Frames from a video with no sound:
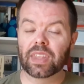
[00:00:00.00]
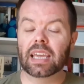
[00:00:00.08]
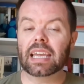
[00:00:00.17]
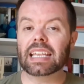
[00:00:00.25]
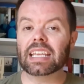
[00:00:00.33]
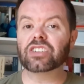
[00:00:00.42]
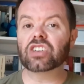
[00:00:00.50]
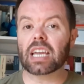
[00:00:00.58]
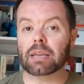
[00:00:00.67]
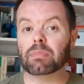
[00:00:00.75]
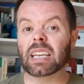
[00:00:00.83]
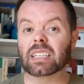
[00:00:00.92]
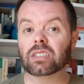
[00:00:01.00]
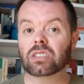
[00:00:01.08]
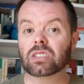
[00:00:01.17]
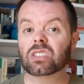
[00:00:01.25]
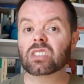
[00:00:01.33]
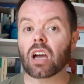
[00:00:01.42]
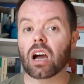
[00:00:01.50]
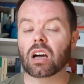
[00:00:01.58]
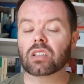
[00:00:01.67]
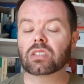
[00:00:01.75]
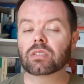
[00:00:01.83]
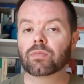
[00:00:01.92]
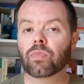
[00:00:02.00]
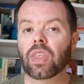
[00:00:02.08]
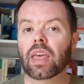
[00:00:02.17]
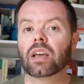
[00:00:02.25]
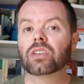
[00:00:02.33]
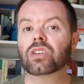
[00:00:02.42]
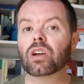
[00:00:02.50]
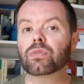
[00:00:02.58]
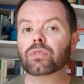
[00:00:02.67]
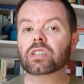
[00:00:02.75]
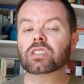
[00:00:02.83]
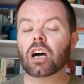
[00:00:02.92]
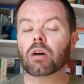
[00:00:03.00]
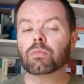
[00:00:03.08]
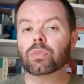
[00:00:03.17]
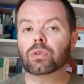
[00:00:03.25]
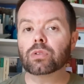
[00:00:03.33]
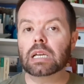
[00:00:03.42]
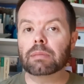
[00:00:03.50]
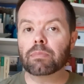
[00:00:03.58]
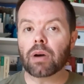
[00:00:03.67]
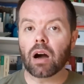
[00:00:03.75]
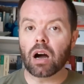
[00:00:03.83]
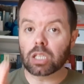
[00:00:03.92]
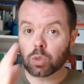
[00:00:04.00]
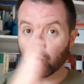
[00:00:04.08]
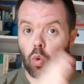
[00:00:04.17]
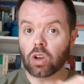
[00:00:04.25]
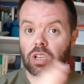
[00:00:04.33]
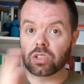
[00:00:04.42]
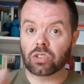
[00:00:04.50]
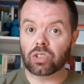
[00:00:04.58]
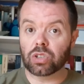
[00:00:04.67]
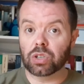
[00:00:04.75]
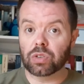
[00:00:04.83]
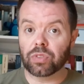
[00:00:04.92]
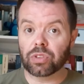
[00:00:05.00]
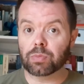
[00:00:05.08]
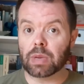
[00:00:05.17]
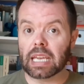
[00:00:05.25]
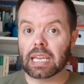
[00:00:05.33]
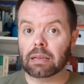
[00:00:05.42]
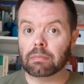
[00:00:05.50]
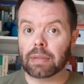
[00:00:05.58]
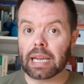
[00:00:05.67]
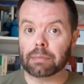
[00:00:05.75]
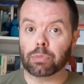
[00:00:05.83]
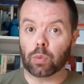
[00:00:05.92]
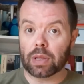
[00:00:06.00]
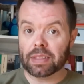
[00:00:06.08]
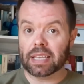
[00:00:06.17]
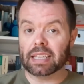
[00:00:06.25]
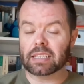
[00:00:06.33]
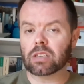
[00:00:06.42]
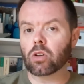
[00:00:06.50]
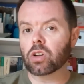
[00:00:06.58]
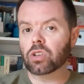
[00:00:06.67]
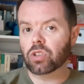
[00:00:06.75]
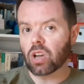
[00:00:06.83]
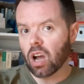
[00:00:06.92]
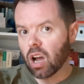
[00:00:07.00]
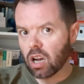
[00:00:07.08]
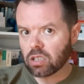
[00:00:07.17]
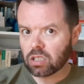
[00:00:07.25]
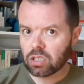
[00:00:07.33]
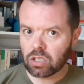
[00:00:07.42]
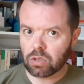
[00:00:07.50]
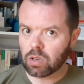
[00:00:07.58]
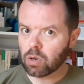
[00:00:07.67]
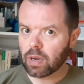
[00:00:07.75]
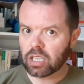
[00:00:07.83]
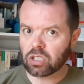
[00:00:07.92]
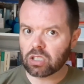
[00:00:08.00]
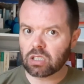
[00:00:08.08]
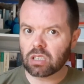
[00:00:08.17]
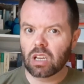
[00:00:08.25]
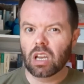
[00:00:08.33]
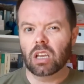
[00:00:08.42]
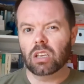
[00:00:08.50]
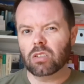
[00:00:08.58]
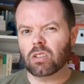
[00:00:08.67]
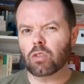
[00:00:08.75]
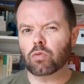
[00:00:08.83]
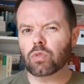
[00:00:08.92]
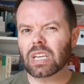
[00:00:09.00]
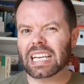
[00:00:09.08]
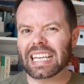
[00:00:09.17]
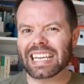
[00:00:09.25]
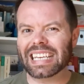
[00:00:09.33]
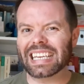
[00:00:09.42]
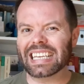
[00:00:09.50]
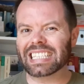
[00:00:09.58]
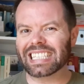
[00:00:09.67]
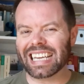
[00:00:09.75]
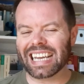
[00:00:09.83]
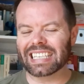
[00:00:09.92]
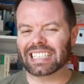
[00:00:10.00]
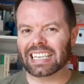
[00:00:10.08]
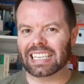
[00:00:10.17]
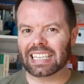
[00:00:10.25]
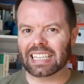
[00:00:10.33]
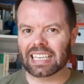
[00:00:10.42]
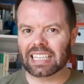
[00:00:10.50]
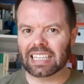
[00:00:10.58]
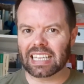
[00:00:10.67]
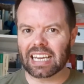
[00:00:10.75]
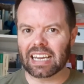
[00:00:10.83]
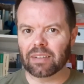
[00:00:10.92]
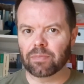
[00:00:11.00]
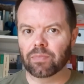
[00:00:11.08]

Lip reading: Initiate means start. So for example, in parts 1 and 2 of the speaking paper, when the interlocutor asks you a question, you don't really initiate anything there.